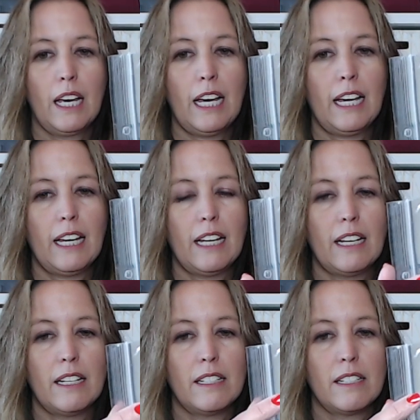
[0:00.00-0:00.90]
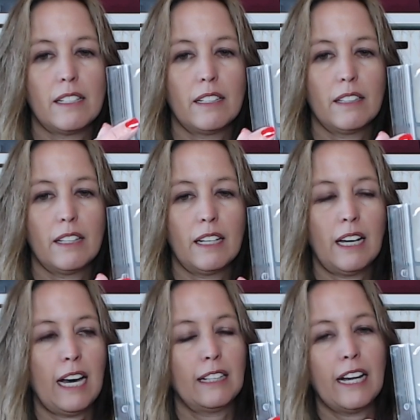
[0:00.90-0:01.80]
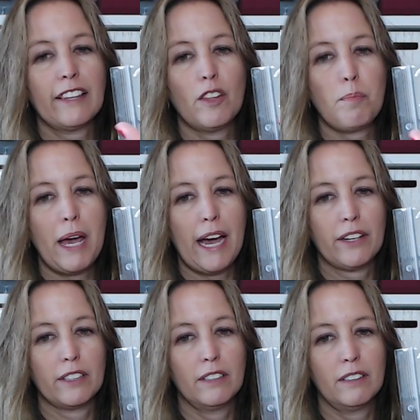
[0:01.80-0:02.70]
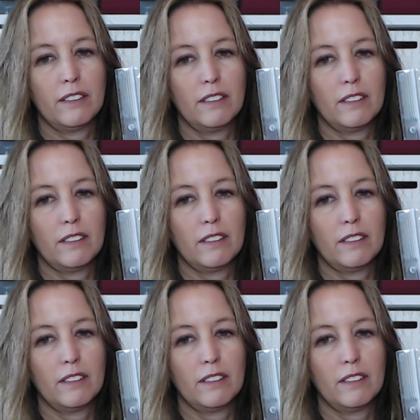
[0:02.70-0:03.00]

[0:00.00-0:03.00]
And I like the pattern.